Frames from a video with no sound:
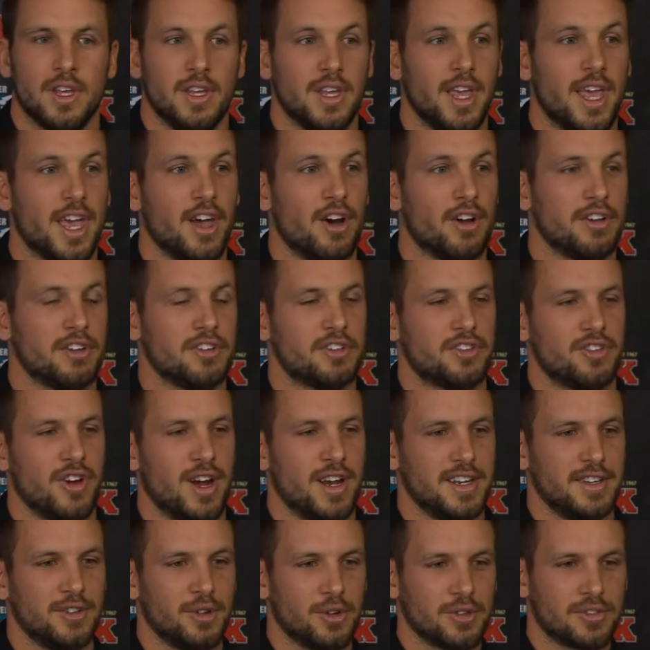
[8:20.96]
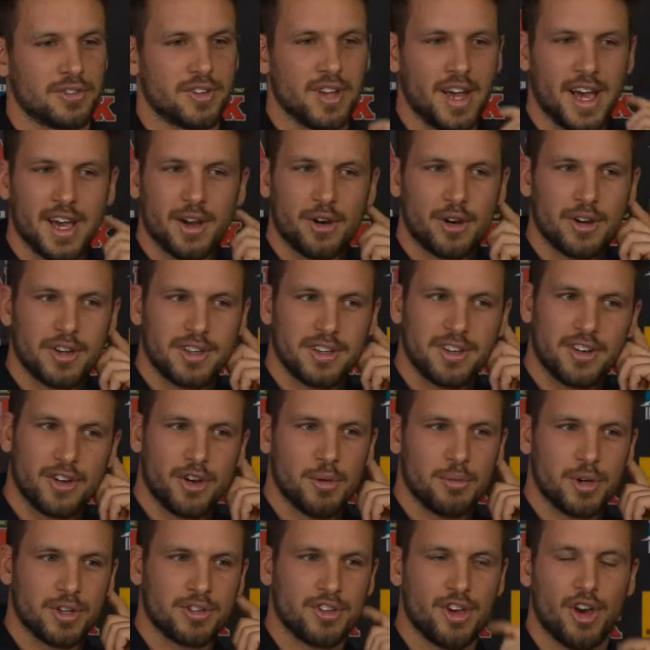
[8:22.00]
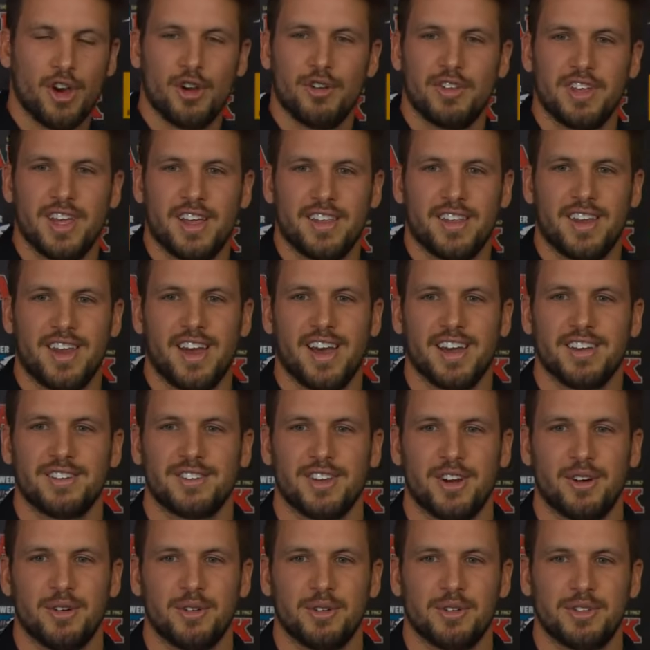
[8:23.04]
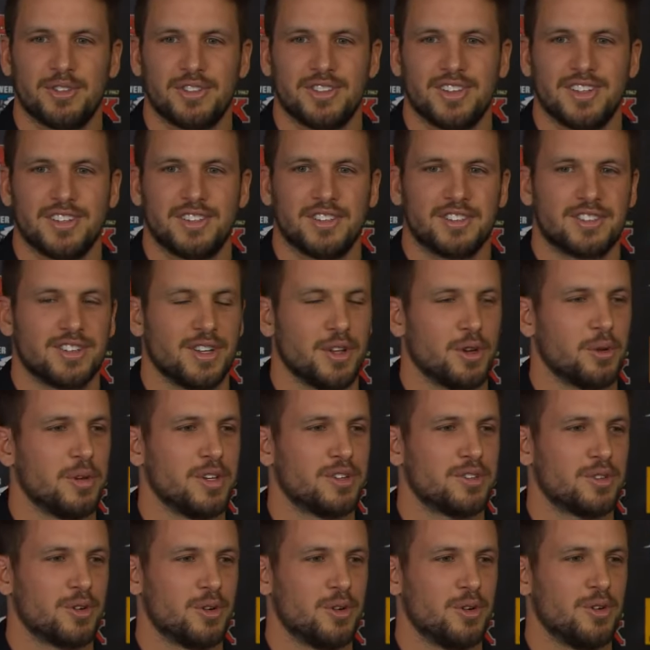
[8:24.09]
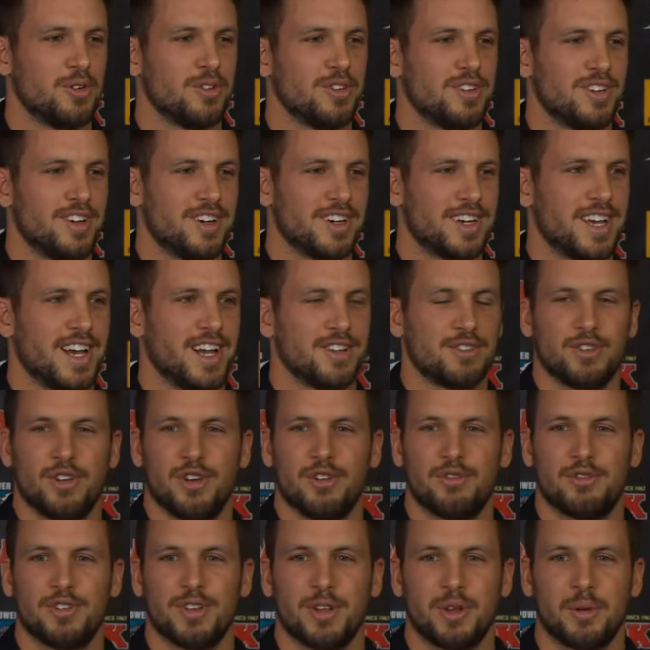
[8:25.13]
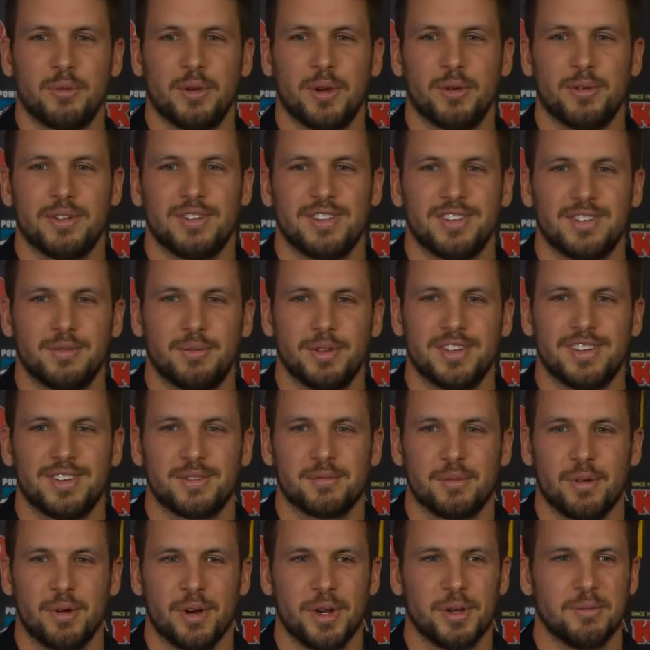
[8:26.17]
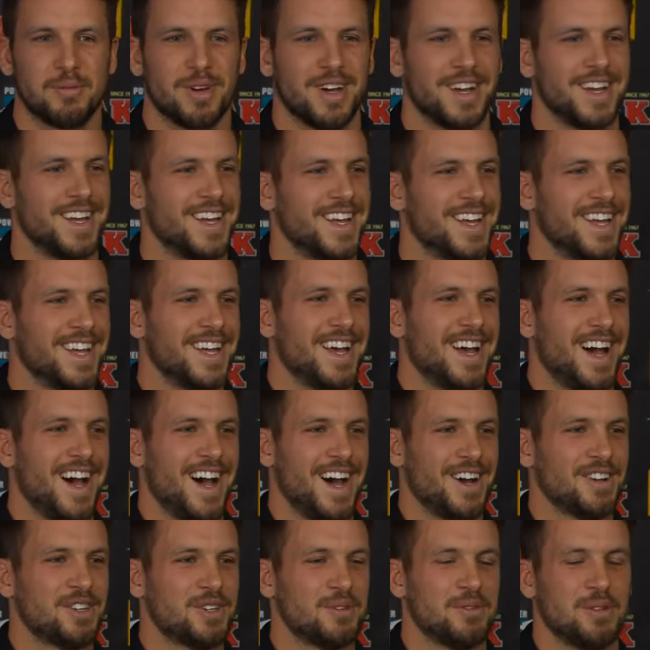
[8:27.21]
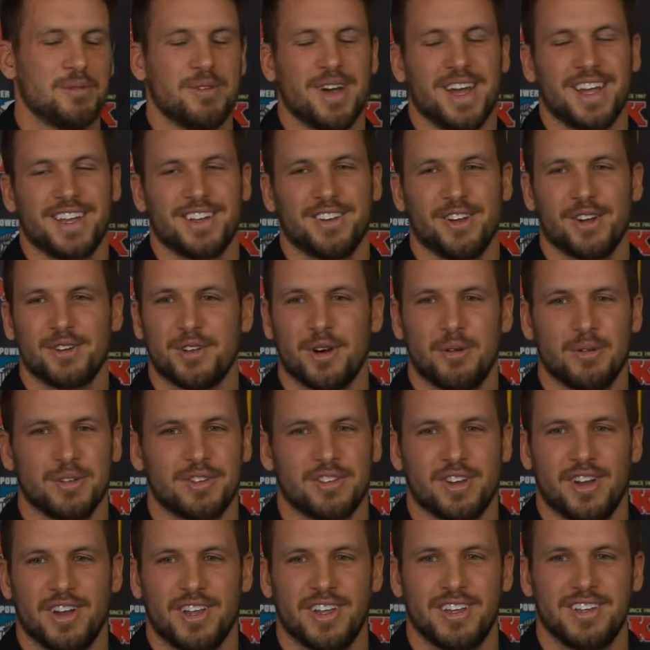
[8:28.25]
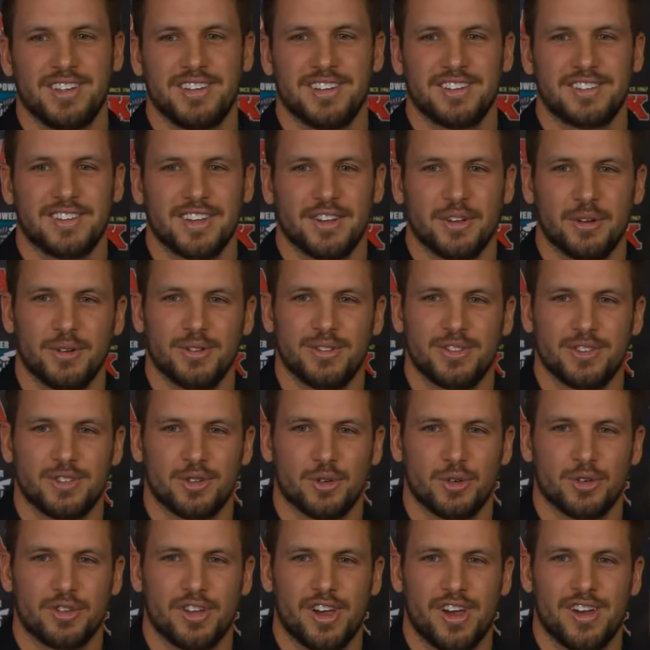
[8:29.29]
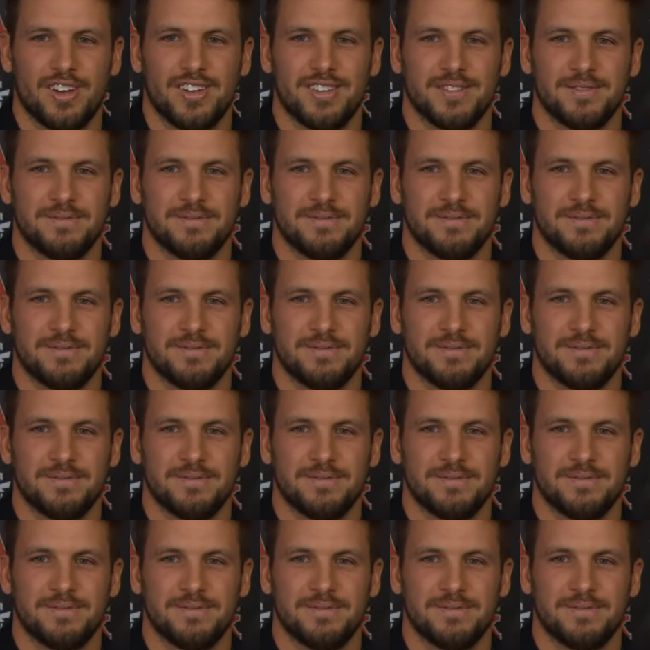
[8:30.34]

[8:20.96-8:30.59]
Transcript: Yeah, I just trained indoors today. I hurt my toe the other day, so I was just a little bit sore. I can't surf for a little bit, which is a bit disappointing, but I should be back in no time. It's only just a little sore toe.